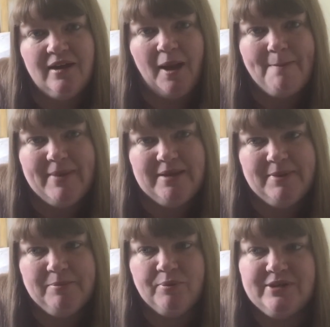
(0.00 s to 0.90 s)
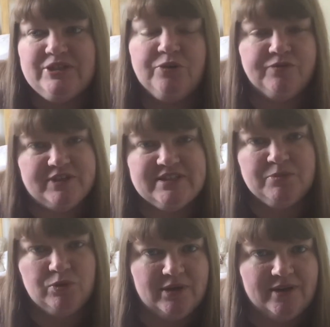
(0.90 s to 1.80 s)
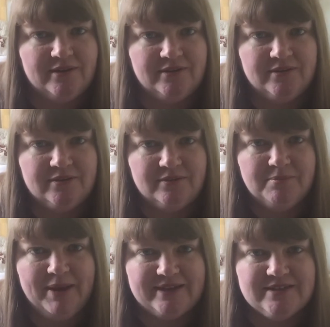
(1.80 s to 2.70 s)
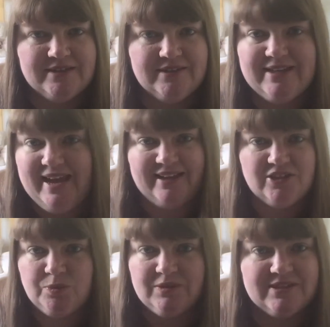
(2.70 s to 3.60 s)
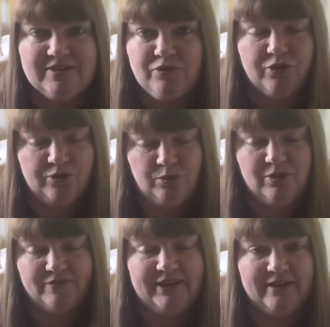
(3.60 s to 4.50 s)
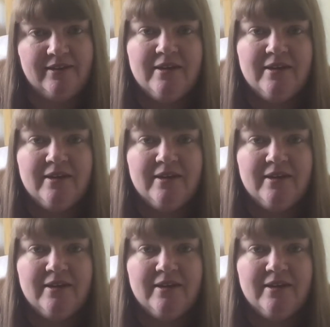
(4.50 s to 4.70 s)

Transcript: and maybe print off the smaller pattern at the end once I've got all of it,